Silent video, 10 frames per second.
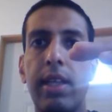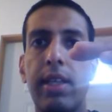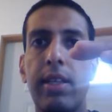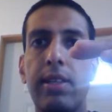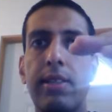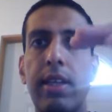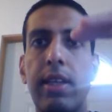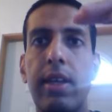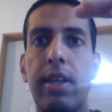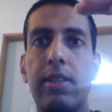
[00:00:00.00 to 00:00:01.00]
This
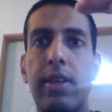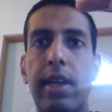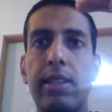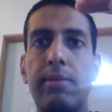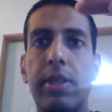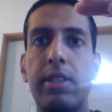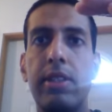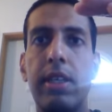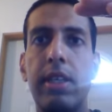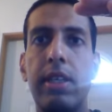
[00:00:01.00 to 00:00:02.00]
then transmits
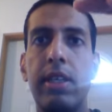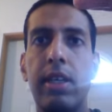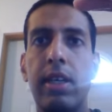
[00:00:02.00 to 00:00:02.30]
the